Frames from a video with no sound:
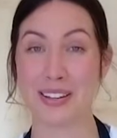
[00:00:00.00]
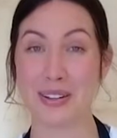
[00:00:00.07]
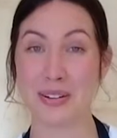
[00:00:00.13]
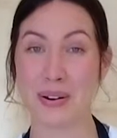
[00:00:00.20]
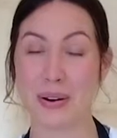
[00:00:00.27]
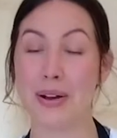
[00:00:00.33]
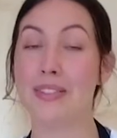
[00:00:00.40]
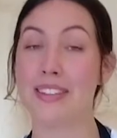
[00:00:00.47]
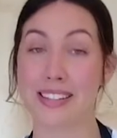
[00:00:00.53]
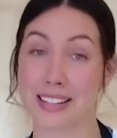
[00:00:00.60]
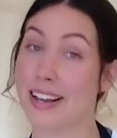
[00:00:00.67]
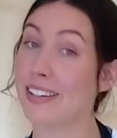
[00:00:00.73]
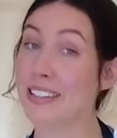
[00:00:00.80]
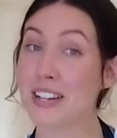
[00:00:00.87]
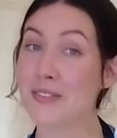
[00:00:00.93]
you know this
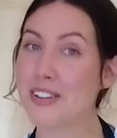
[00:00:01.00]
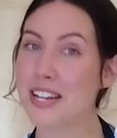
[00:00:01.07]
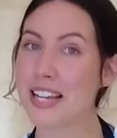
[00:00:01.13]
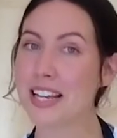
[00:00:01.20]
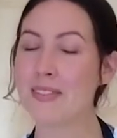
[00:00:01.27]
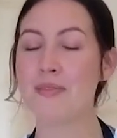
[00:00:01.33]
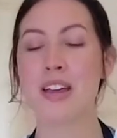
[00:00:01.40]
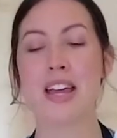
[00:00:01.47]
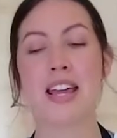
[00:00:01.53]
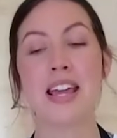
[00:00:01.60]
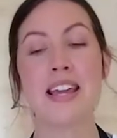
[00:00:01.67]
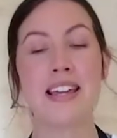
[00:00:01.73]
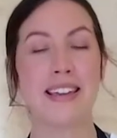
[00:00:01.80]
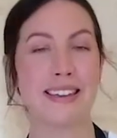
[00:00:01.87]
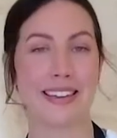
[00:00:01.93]
activity
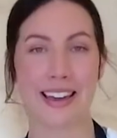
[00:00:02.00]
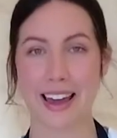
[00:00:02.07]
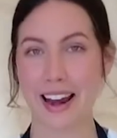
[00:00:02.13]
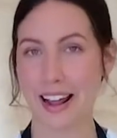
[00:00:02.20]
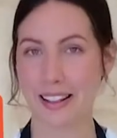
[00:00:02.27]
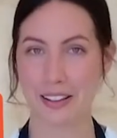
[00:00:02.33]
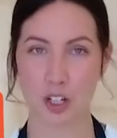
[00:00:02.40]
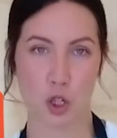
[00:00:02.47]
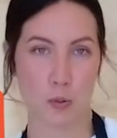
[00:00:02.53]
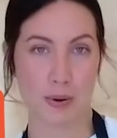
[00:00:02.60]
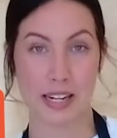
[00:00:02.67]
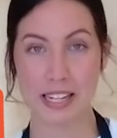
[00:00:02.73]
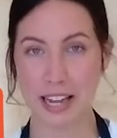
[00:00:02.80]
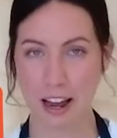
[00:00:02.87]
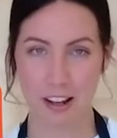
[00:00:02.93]
can get a little
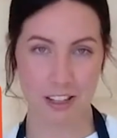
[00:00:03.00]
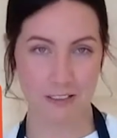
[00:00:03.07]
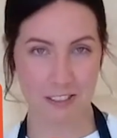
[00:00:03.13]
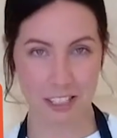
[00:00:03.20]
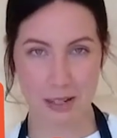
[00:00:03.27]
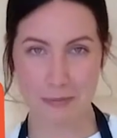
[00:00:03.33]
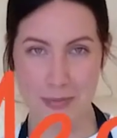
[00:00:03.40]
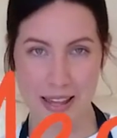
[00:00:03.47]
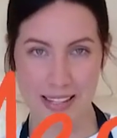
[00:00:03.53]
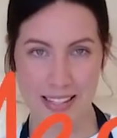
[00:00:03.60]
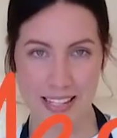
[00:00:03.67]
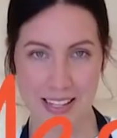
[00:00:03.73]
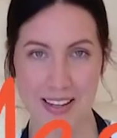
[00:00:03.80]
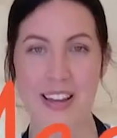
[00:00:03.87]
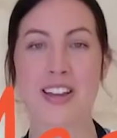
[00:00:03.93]
bit colourful and
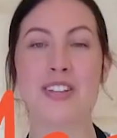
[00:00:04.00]
messy,